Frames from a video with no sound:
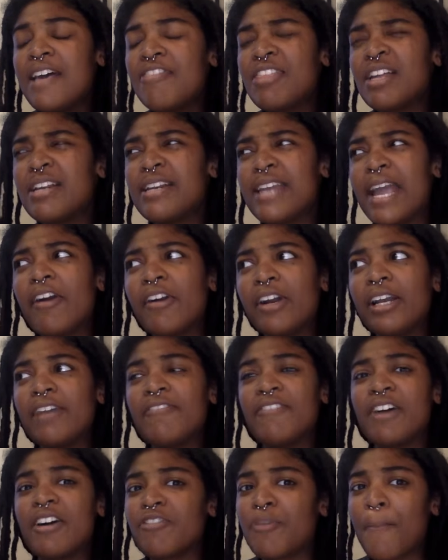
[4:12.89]
the
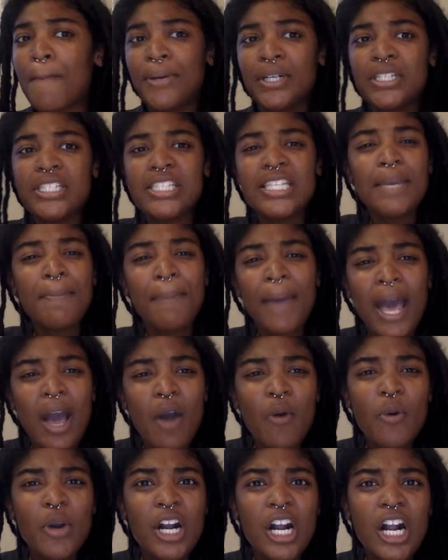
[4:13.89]
narrative of pussy
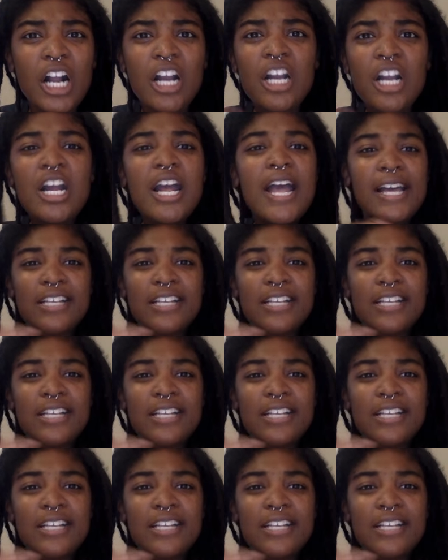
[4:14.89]
power